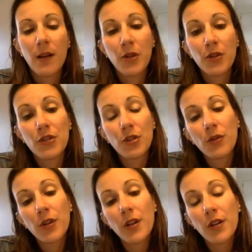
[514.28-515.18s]
Your
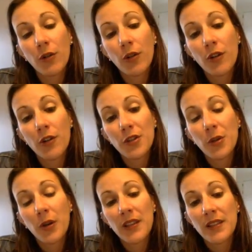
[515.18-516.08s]
children, your learners who
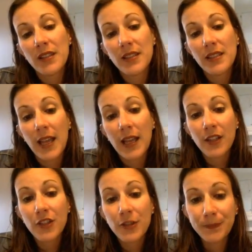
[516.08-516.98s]
are in this
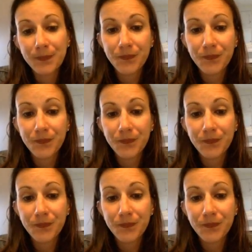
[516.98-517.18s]
stage,